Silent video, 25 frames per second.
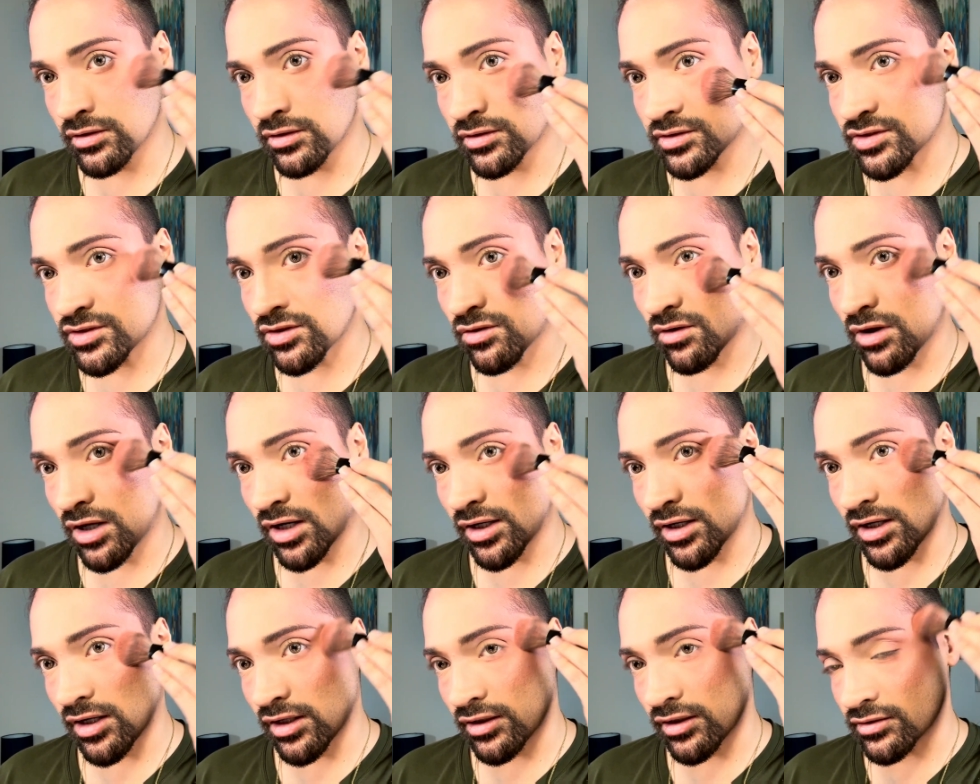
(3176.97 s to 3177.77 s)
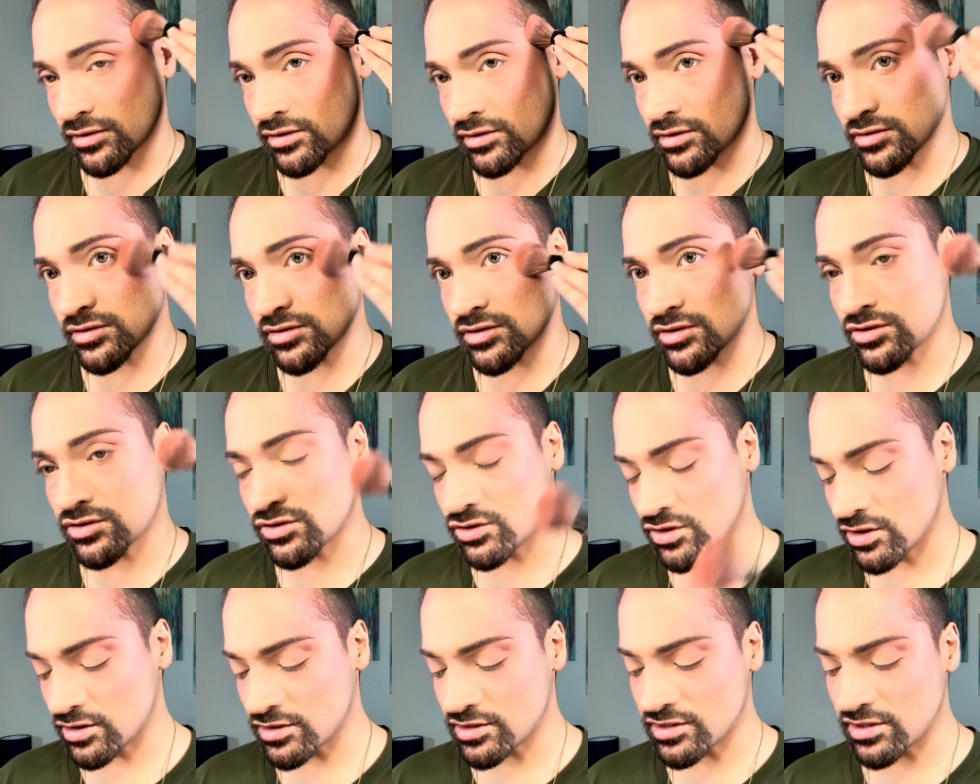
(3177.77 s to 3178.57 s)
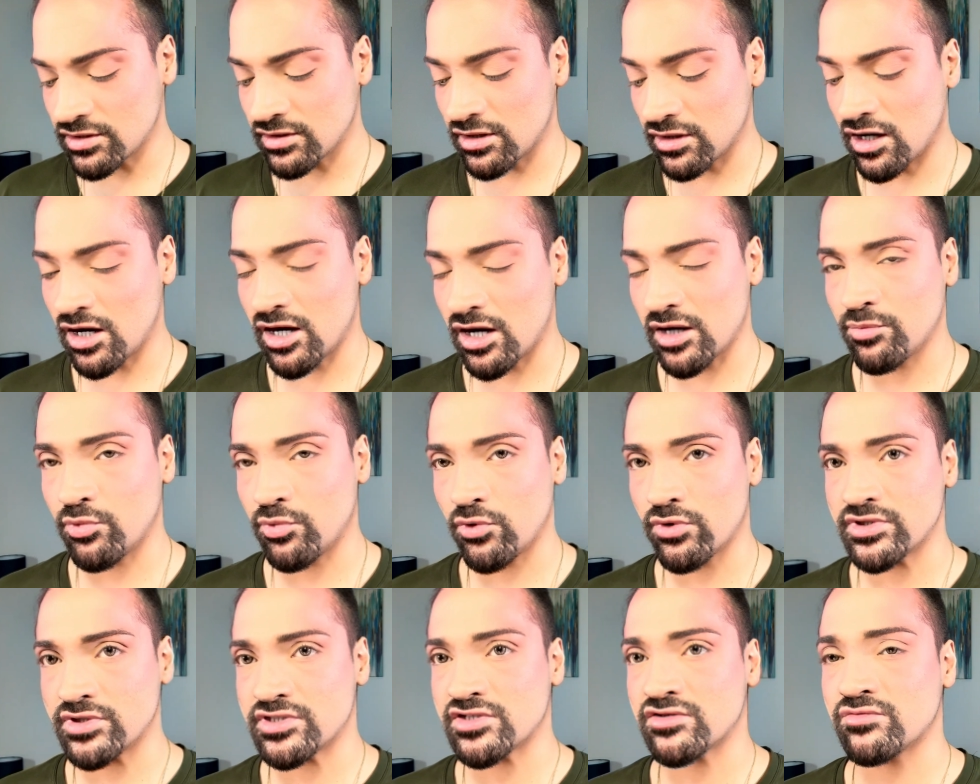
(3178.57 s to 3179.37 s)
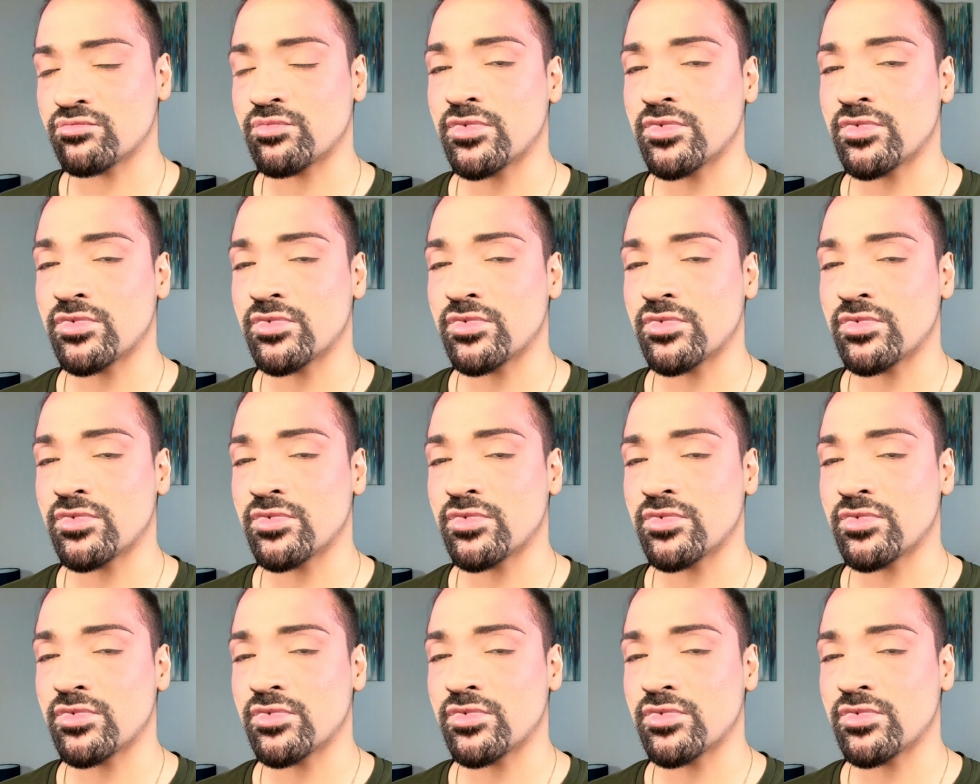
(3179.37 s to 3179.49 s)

So I add this just to the high points of